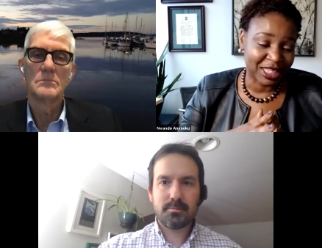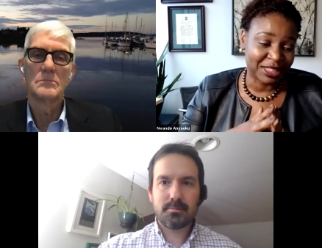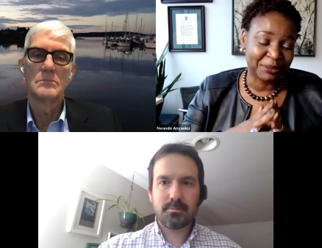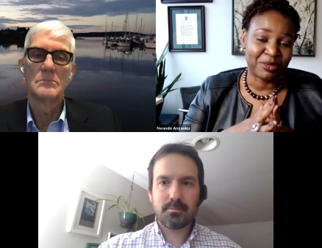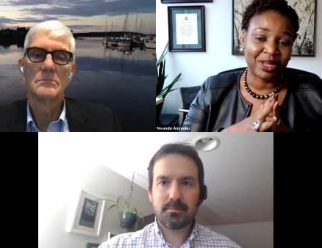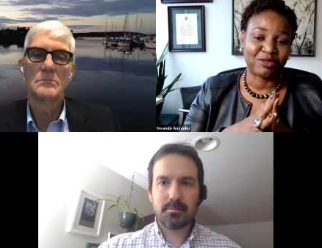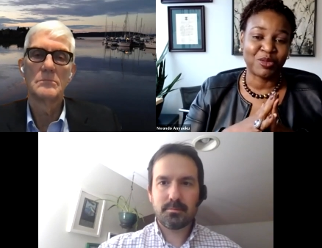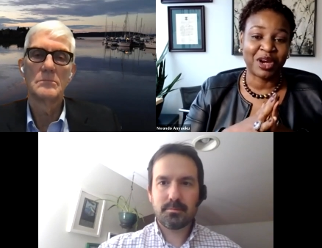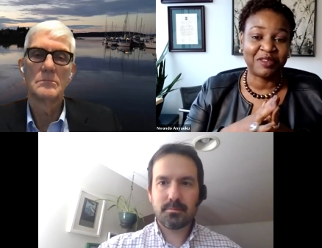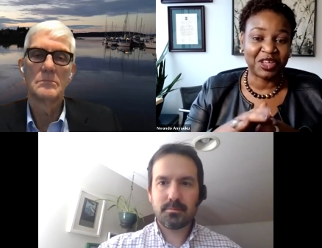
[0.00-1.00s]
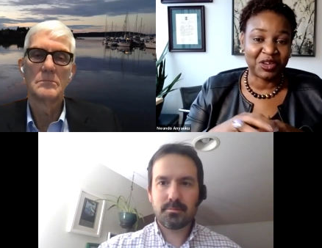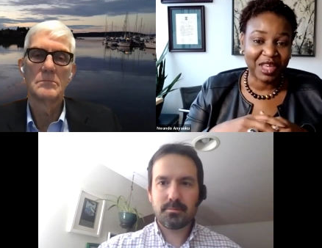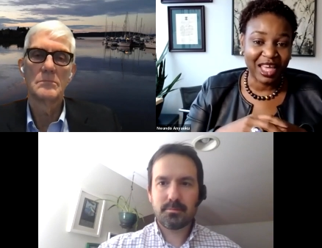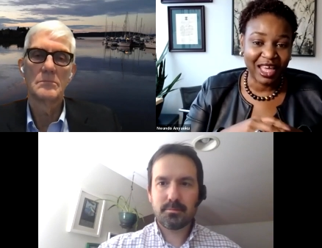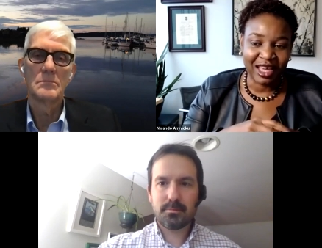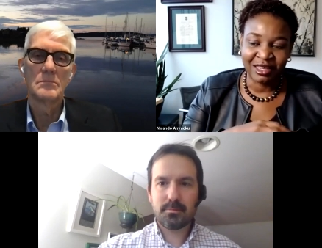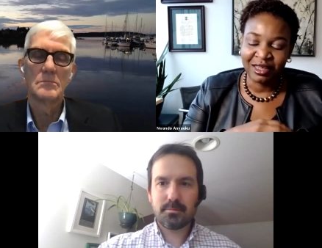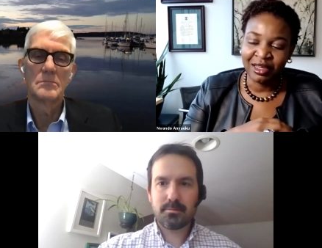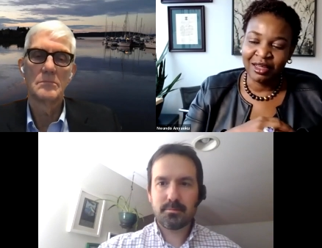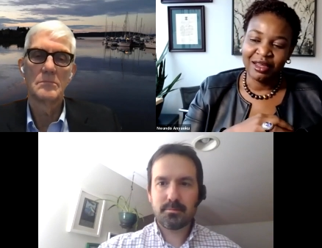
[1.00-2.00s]
Speaker 1: to take deep breaths wherever you can,
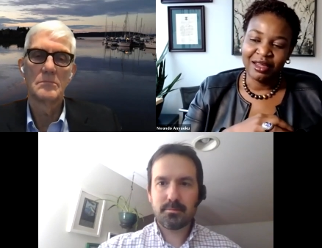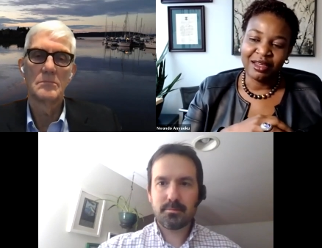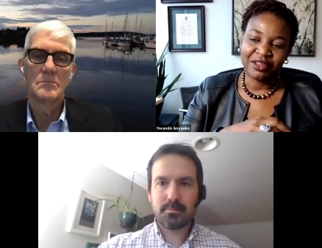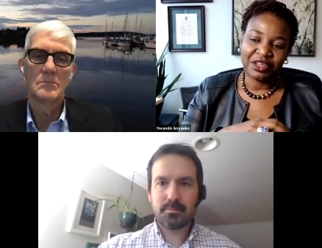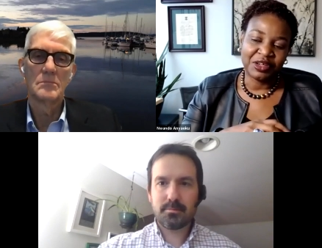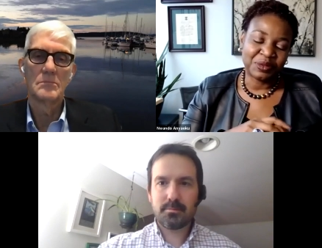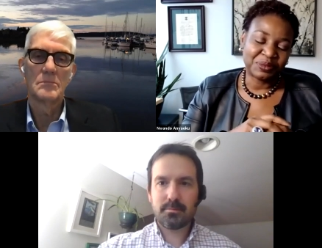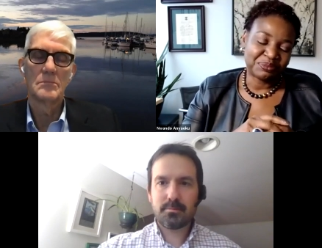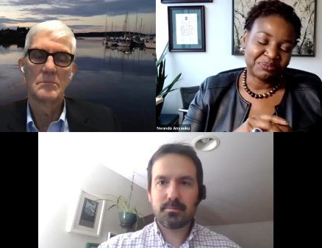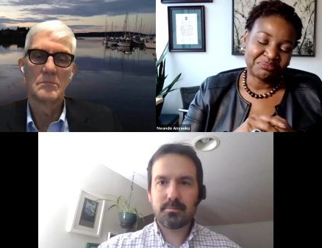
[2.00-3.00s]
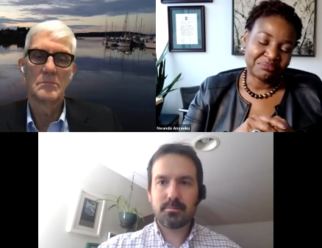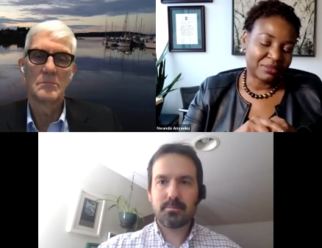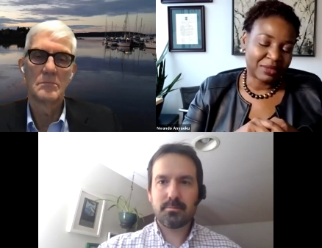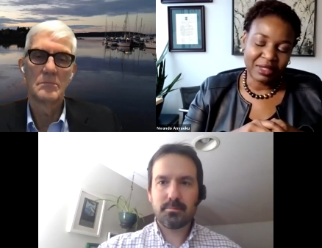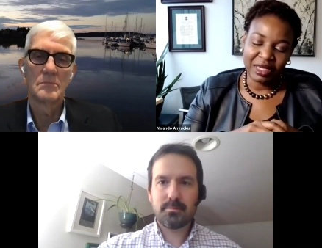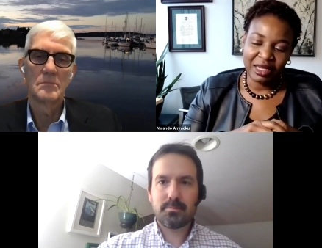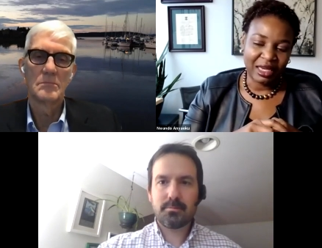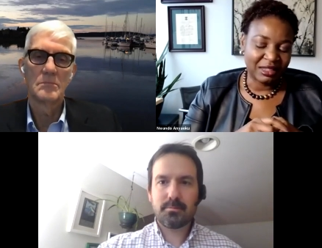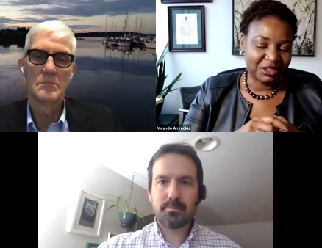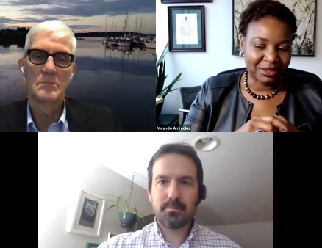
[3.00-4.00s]
you know,
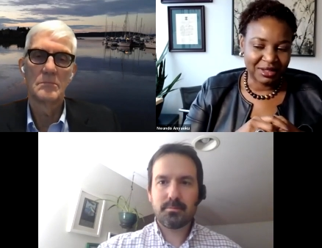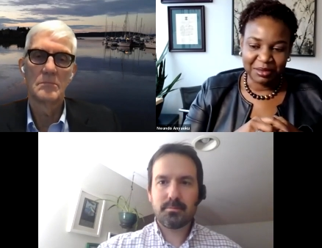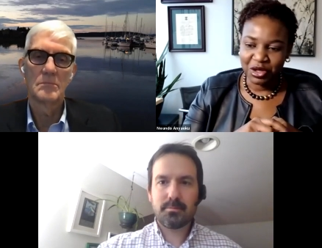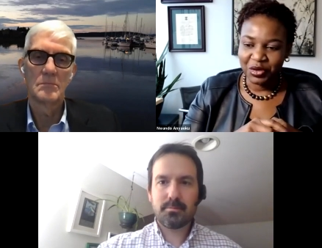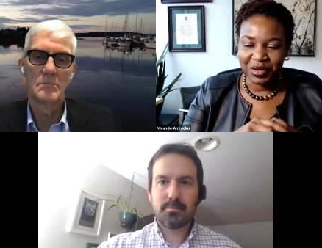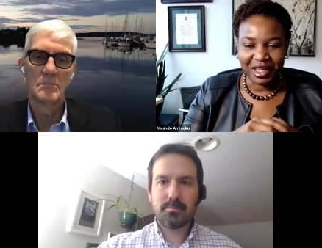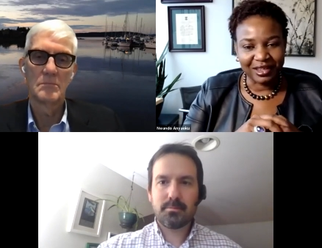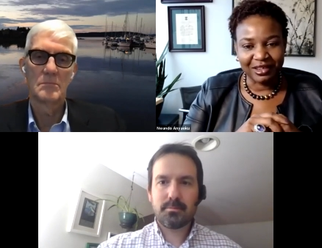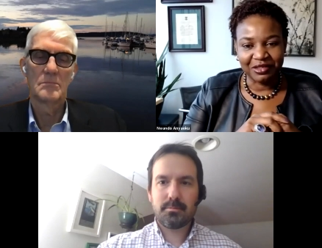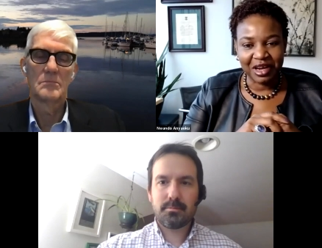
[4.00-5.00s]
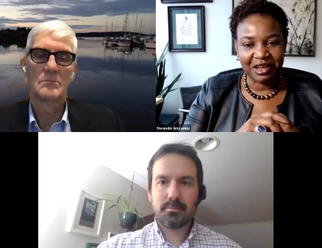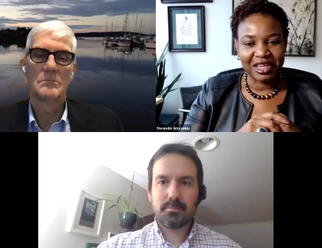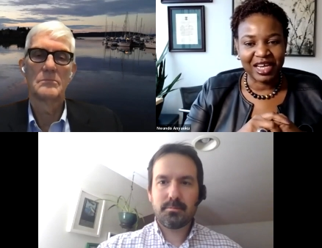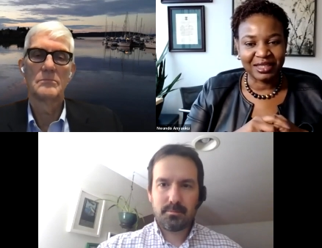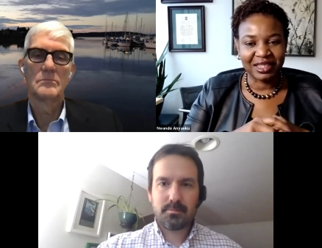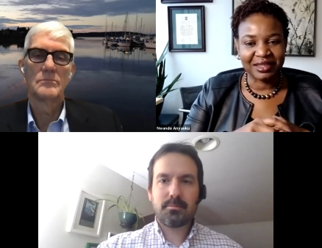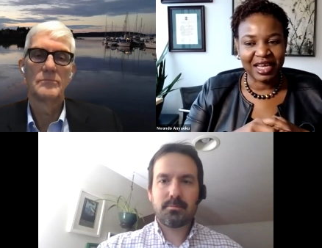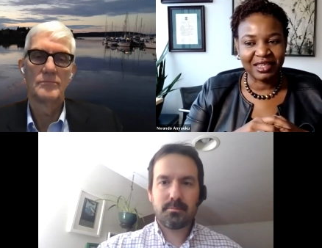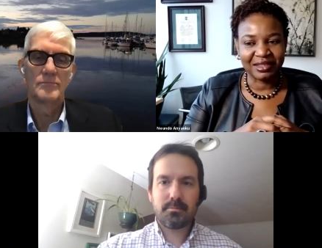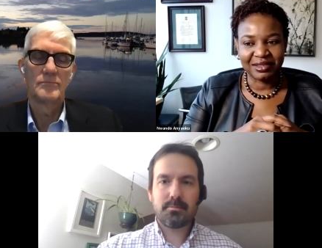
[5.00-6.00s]
and, just keep going, recognizing
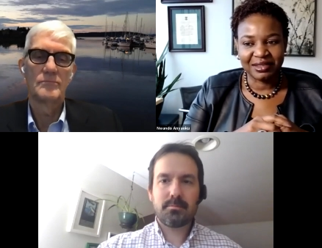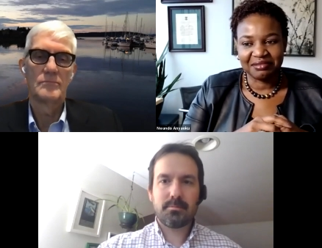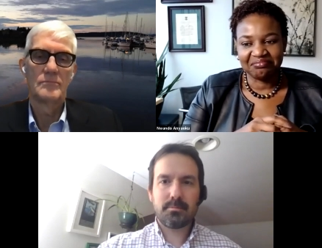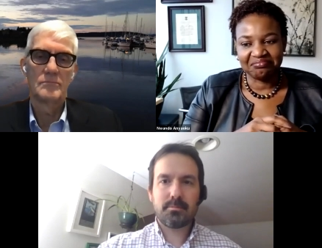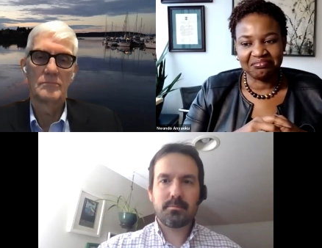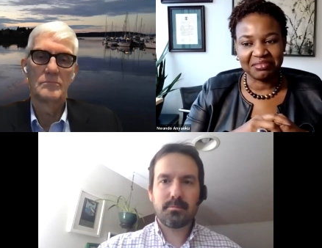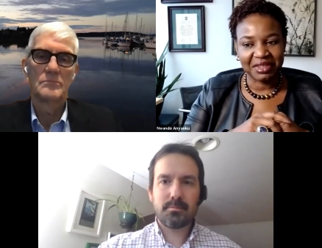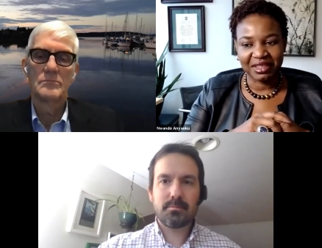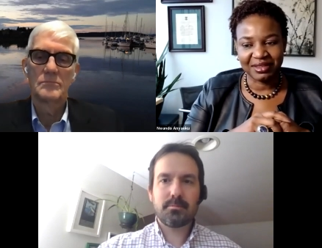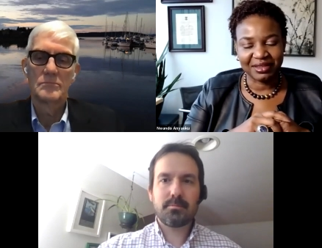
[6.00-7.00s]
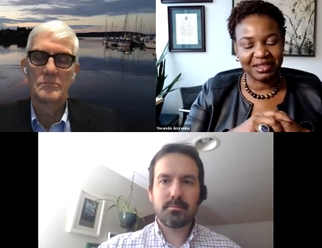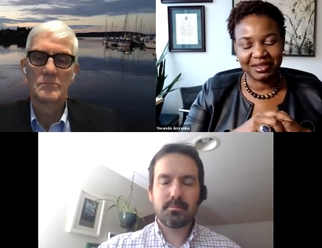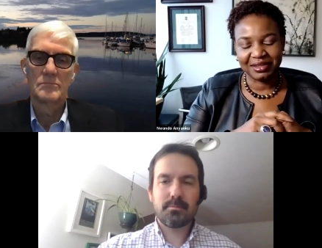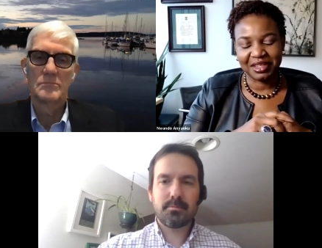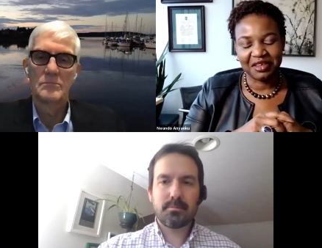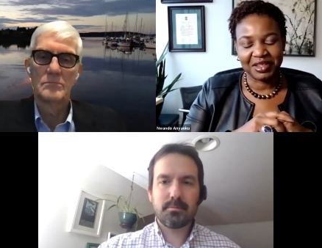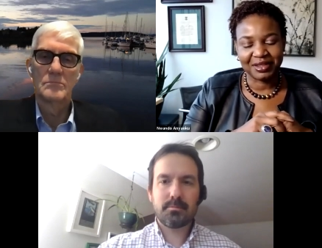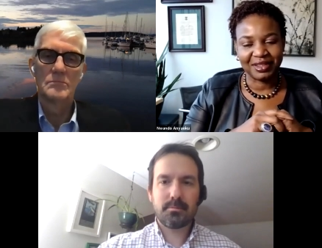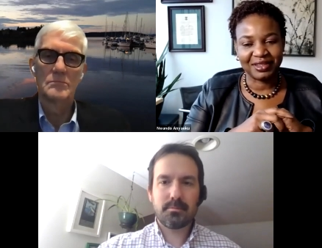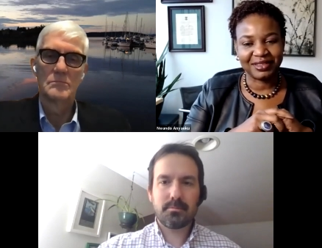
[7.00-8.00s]
that it's it's it's a
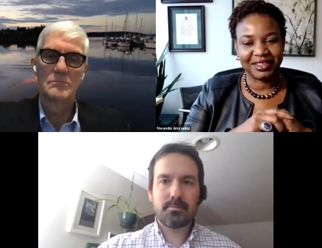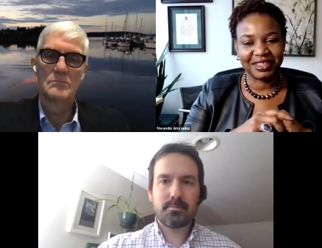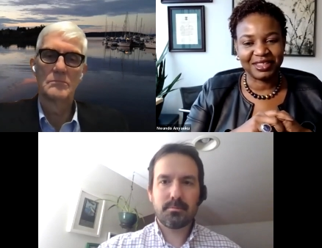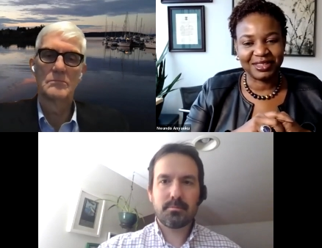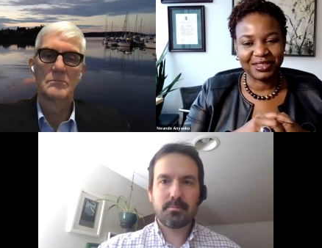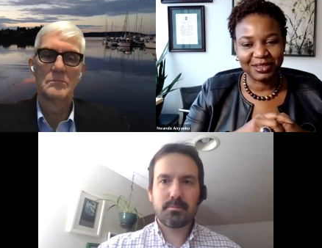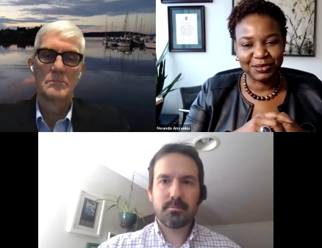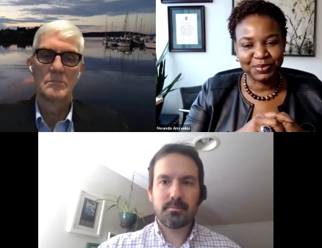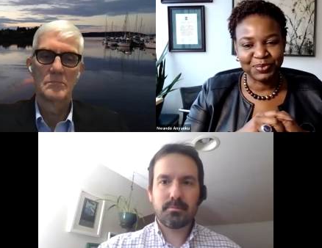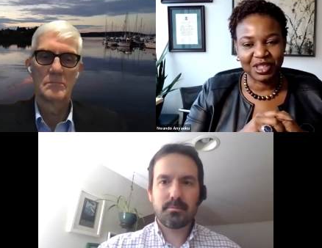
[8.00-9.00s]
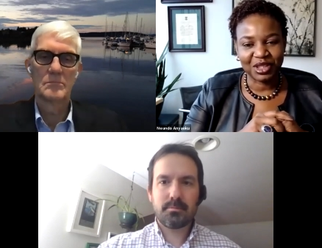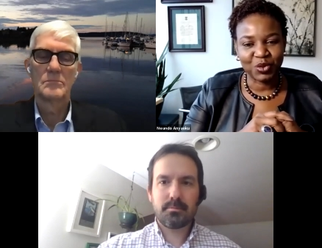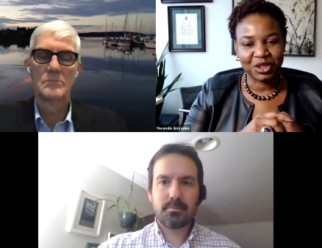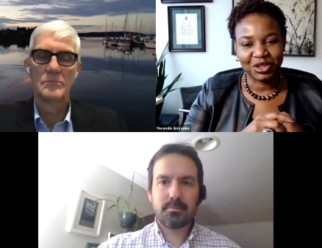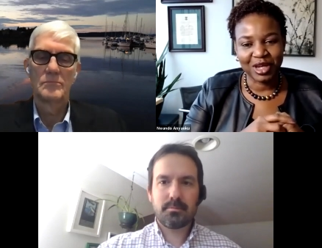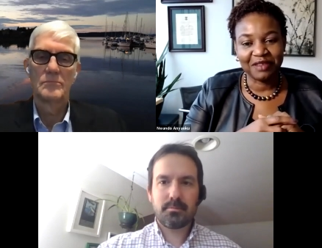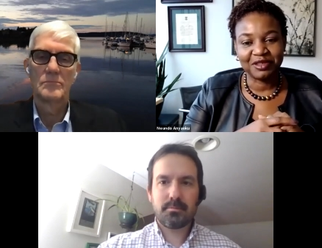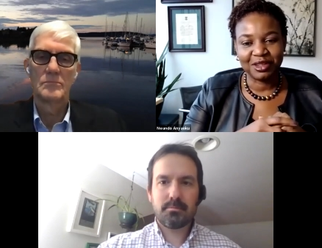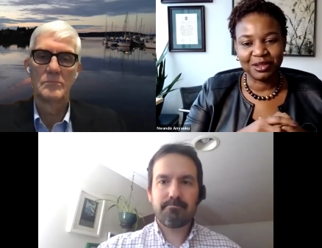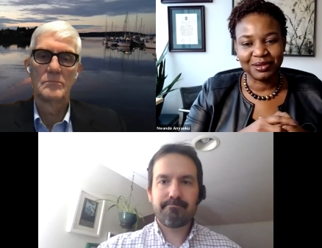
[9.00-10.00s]
service. It's it's it's what you have
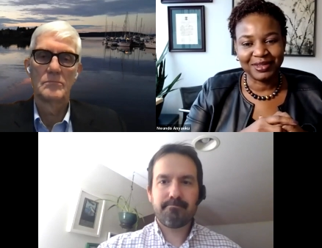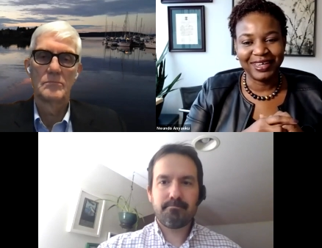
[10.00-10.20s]
to do.